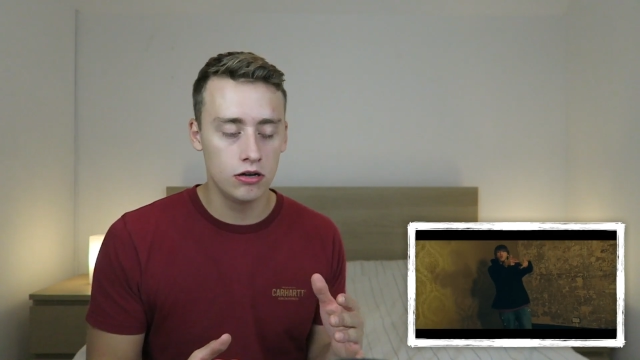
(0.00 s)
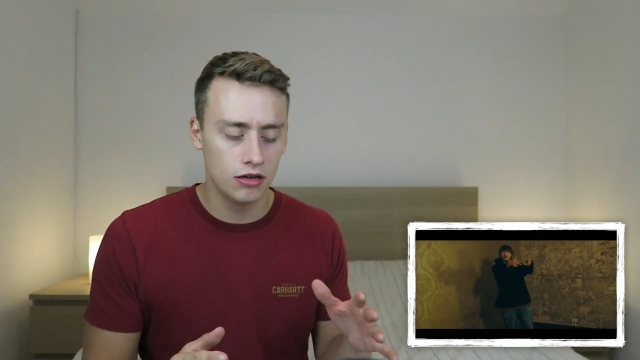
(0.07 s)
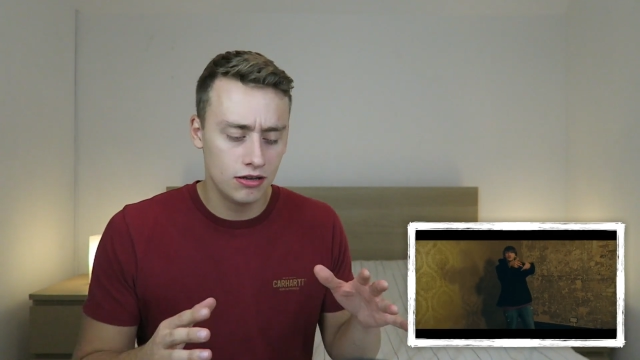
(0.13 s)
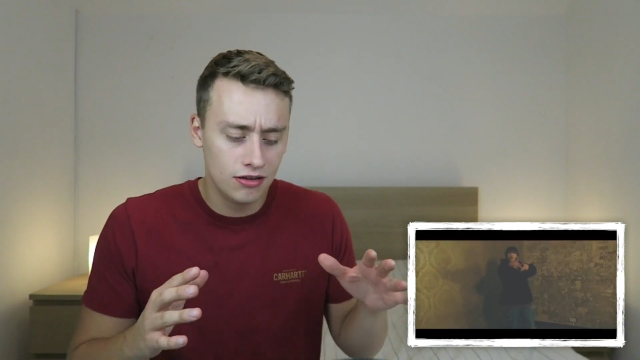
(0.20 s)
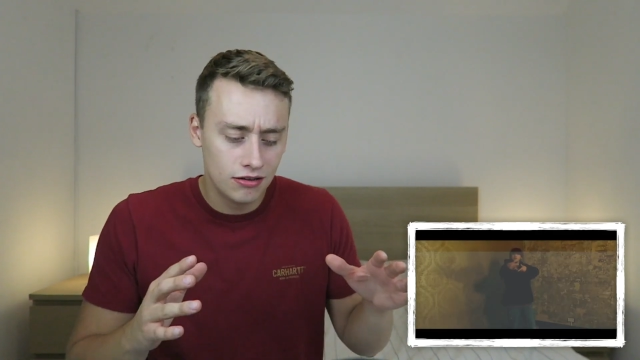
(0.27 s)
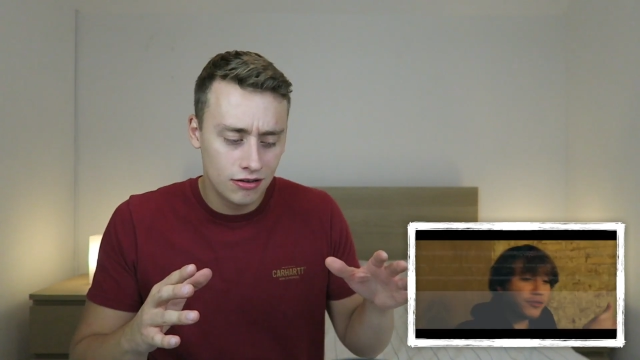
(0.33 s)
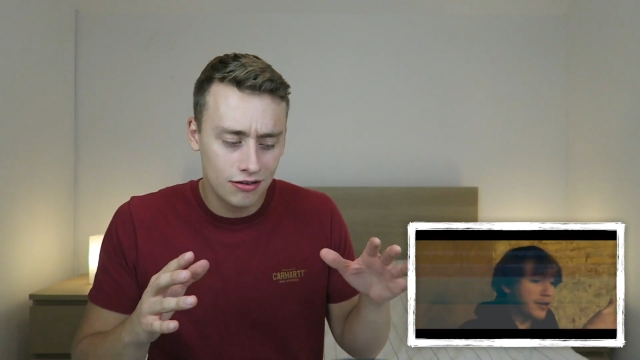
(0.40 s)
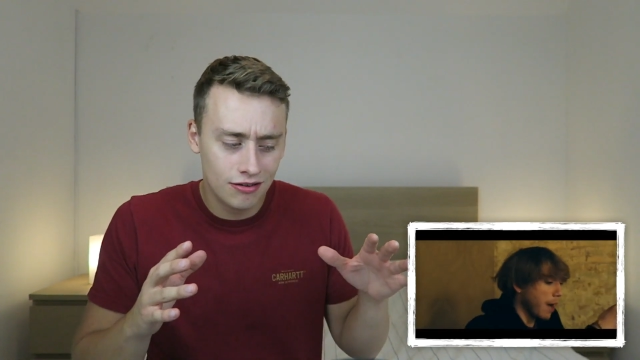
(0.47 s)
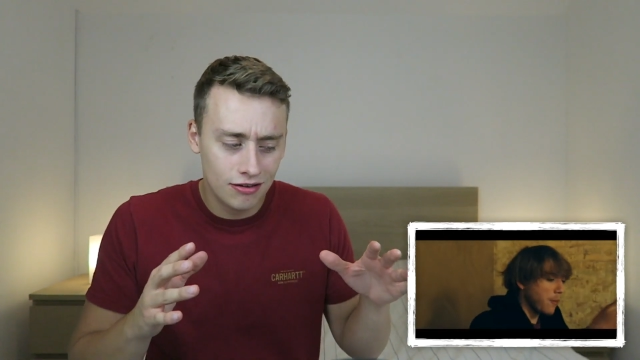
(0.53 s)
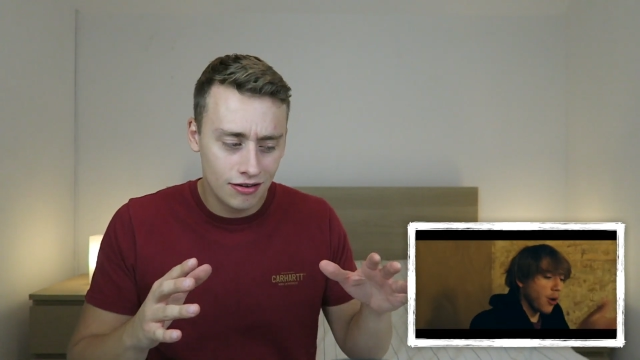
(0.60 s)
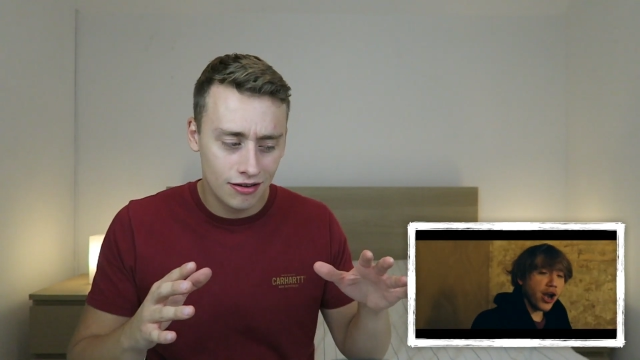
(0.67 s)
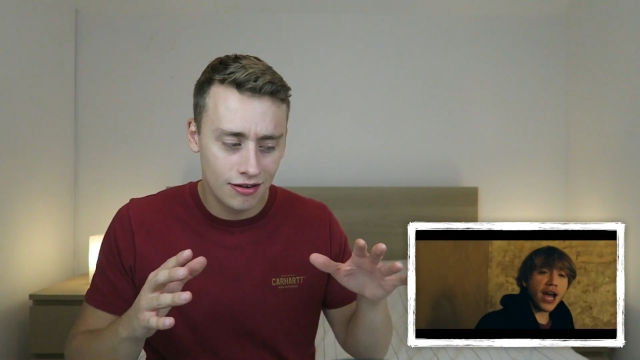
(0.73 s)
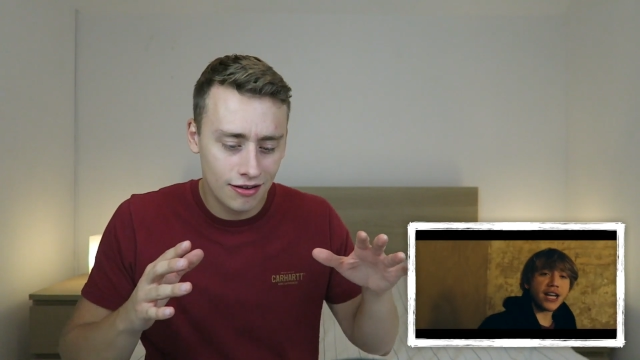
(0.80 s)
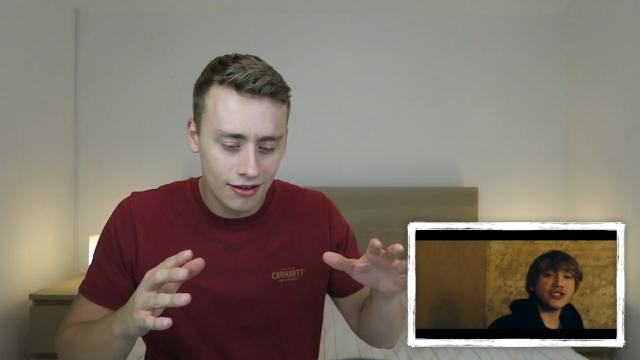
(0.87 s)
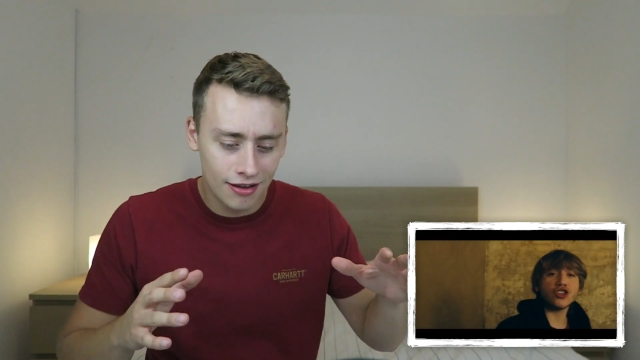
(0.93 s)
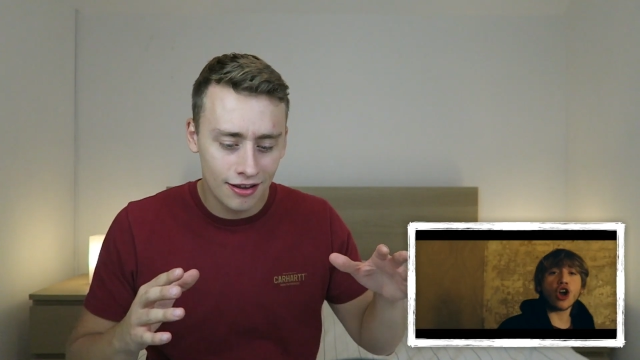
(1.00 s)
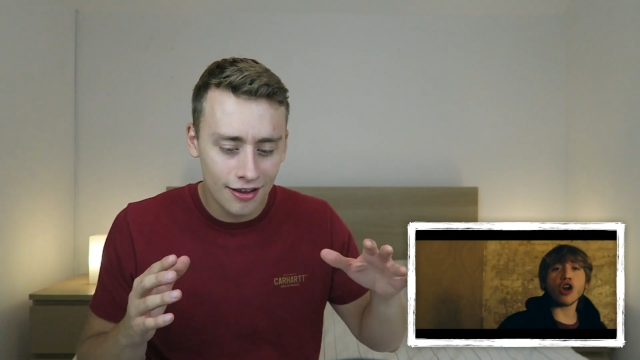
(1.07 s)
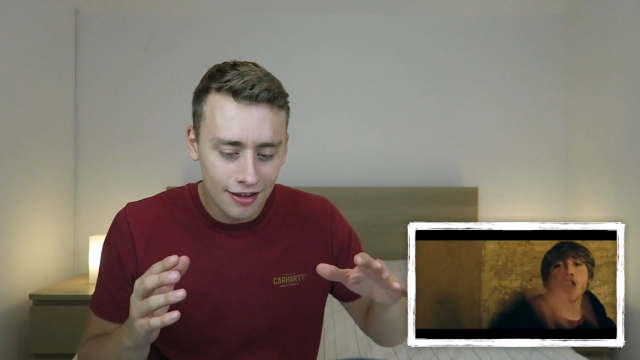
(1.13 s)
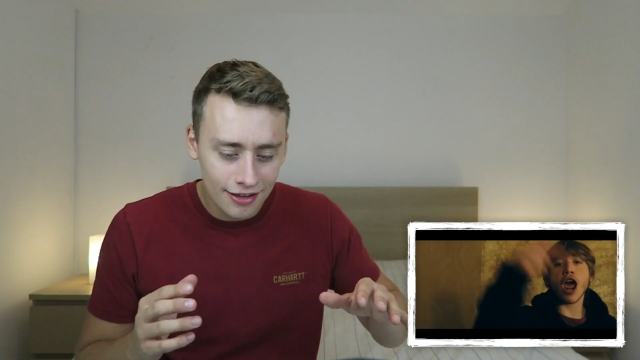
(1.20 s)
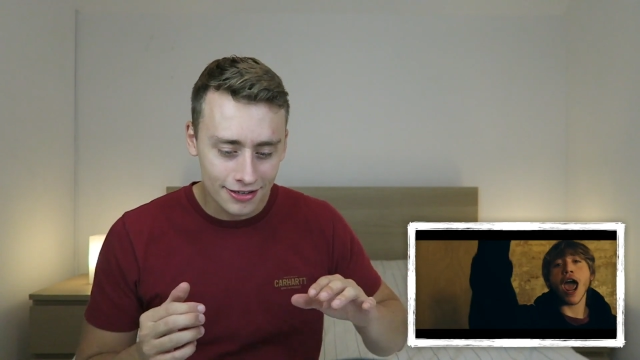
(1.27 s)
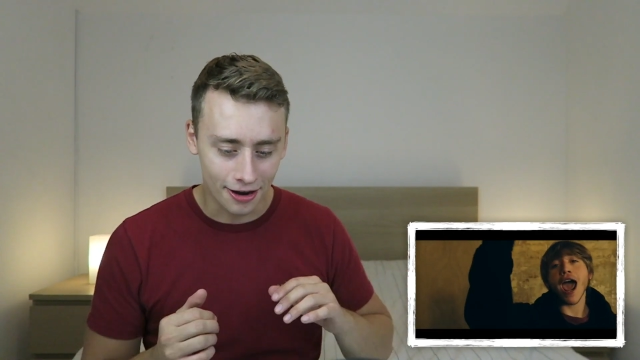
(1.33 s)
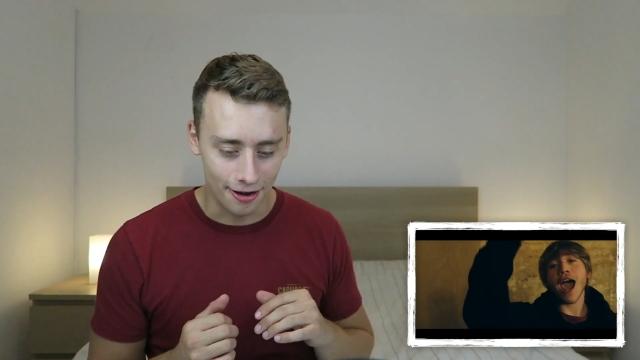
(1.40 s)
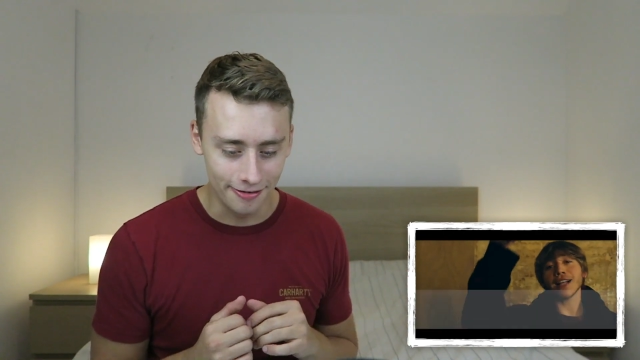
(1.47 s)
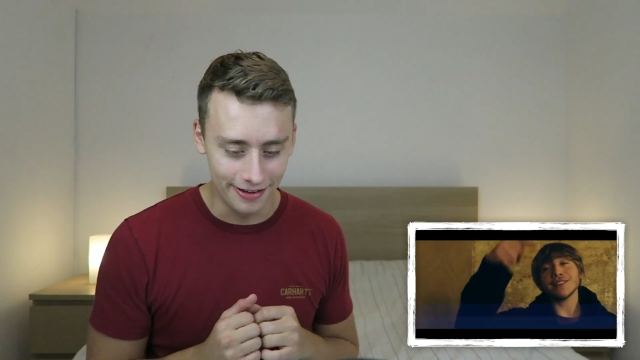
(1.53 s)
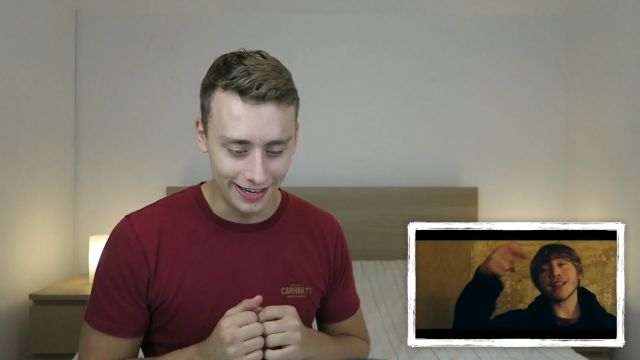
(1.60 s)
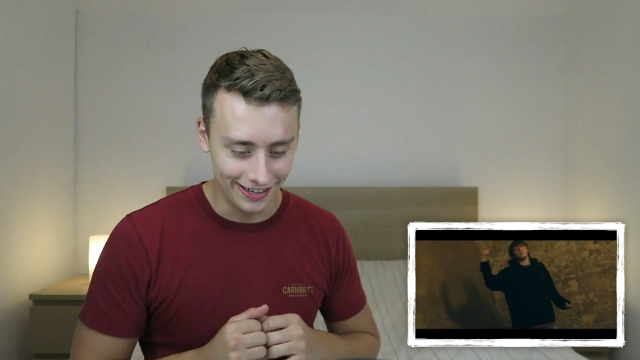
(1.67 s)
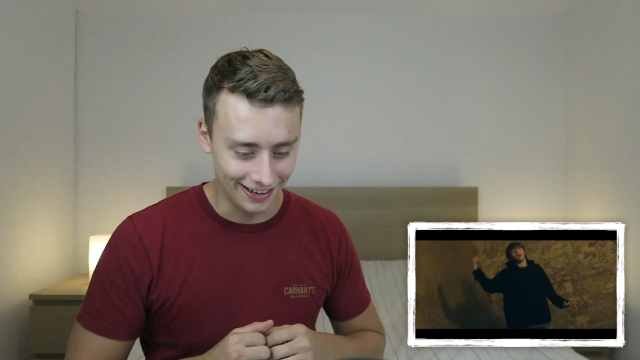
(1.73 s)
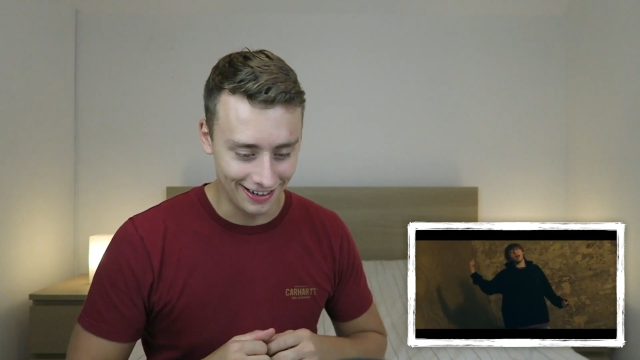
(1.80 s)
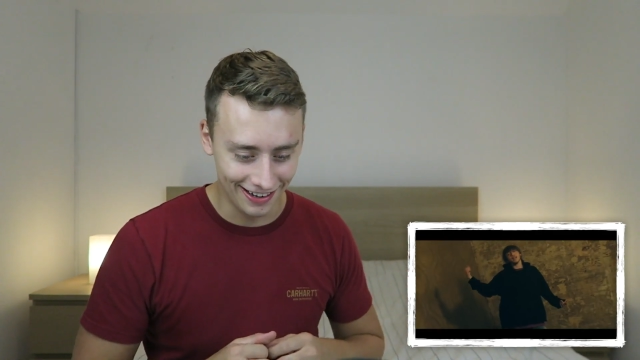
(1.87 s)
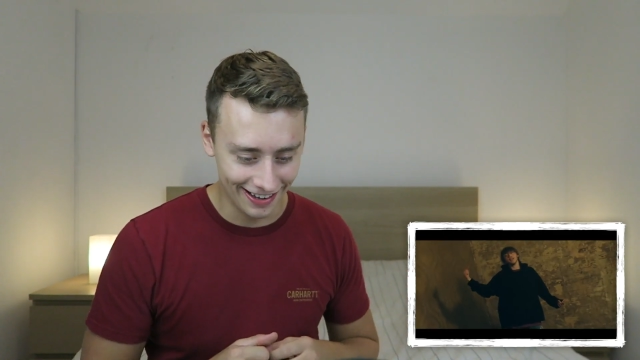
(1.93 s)
Do you know what
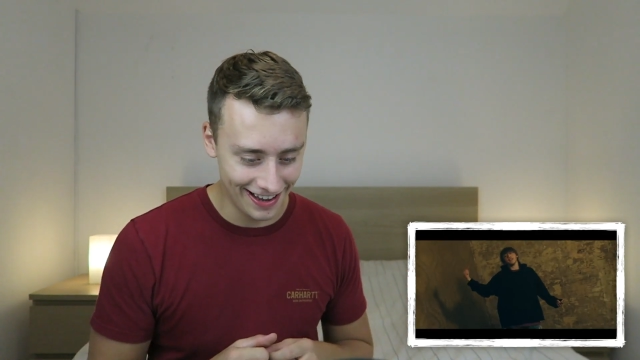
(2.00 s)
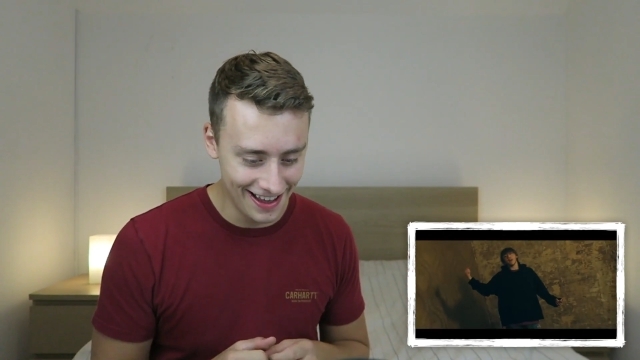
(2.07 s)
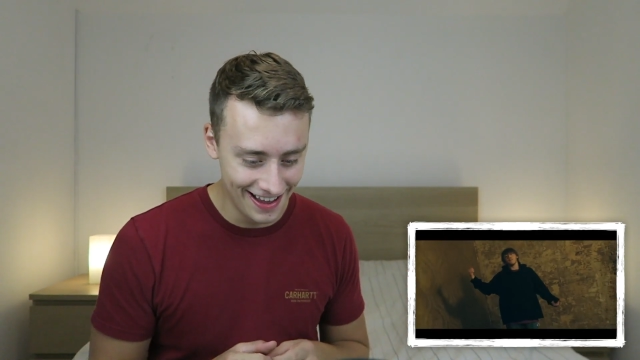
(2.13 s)
I mean?